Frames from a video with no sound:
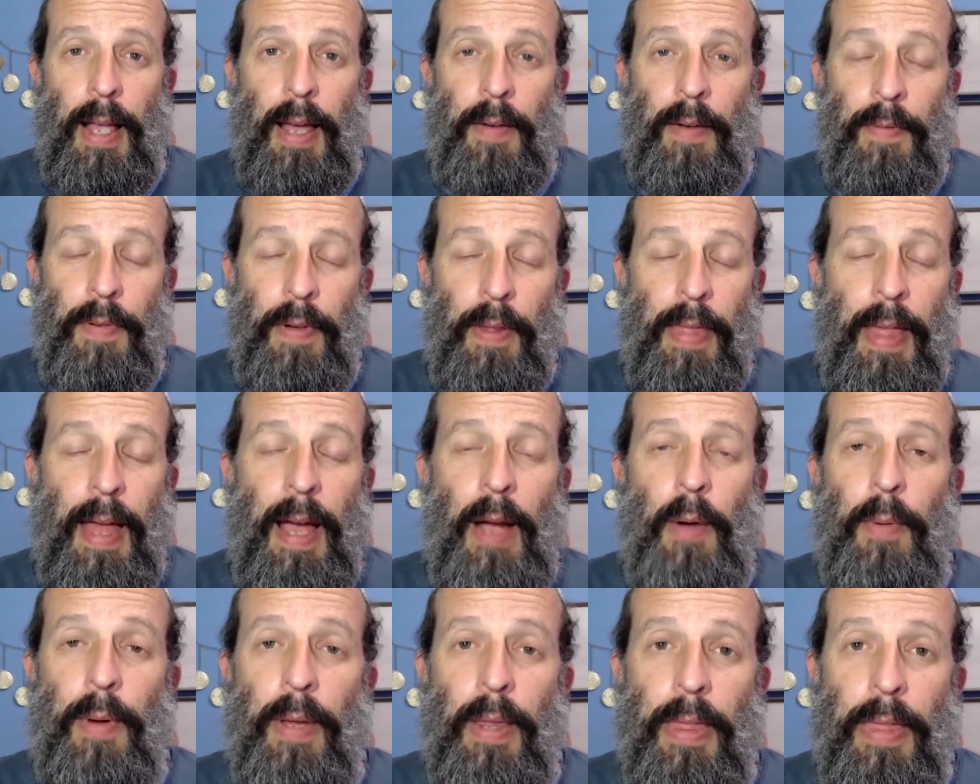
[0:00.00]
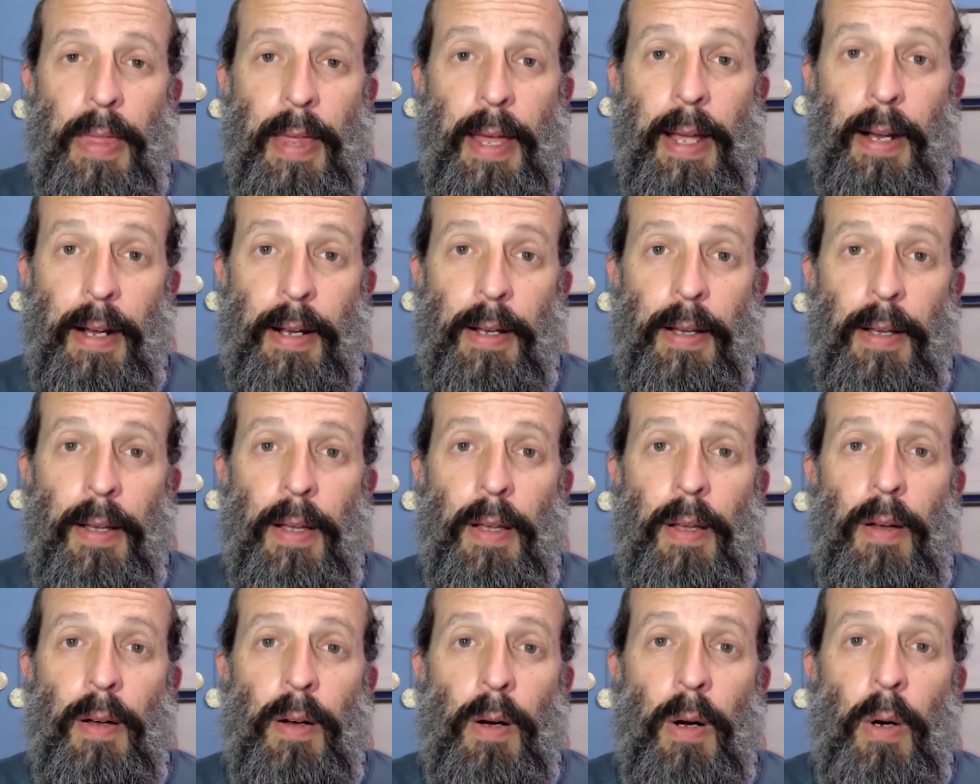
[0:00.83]
And for that, we thank
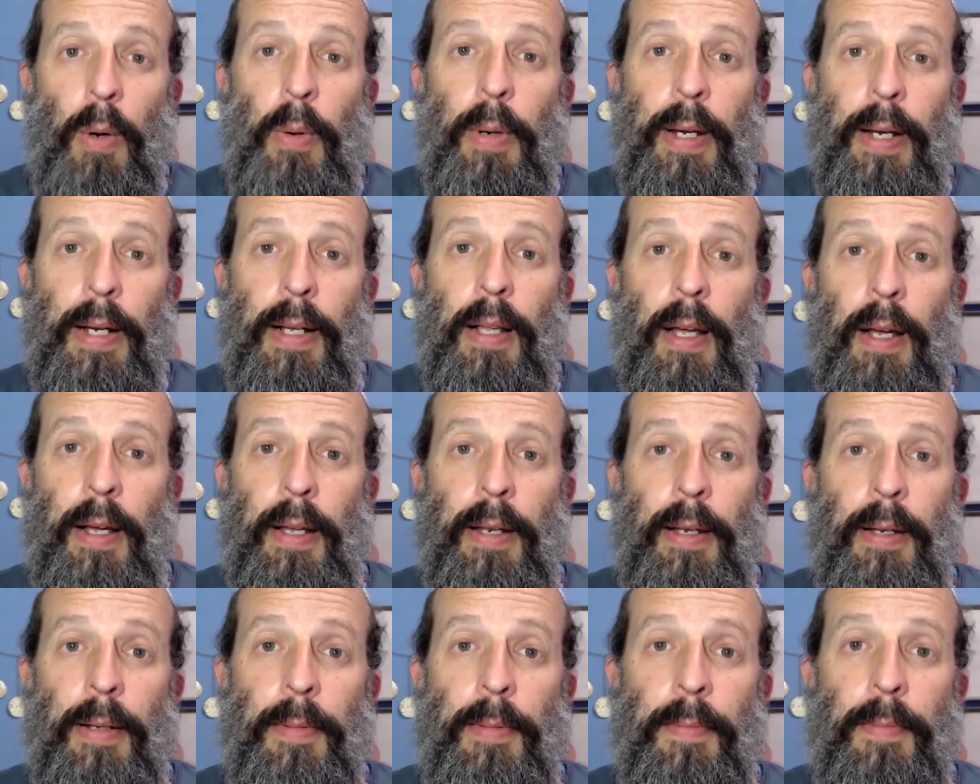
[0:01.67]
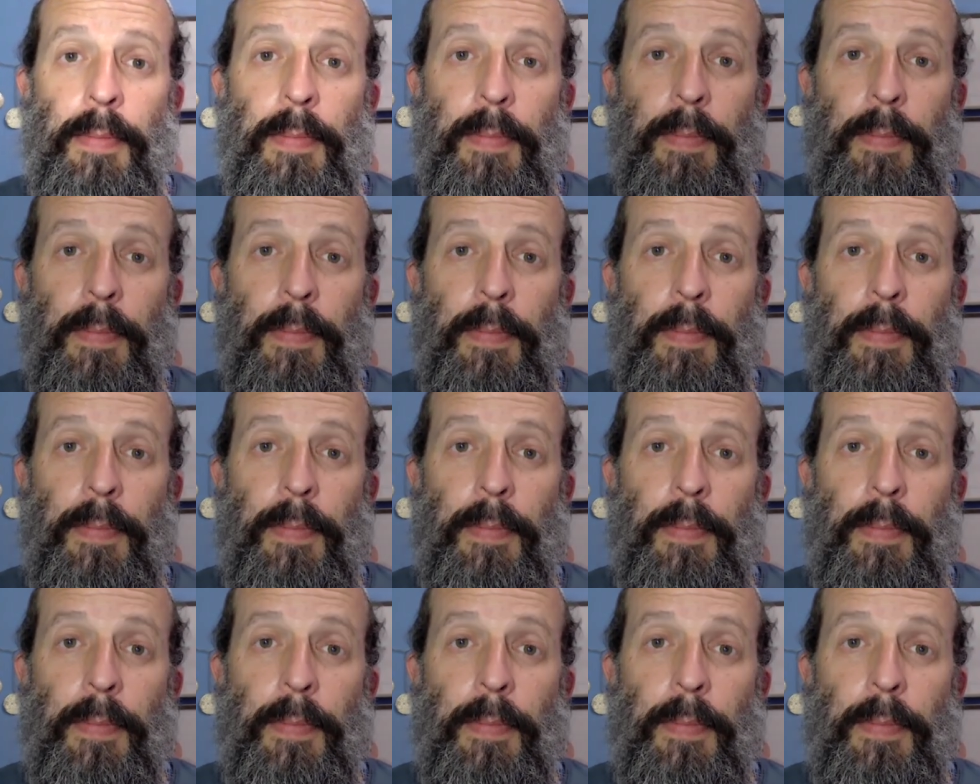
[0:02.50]
Ro’i Klein.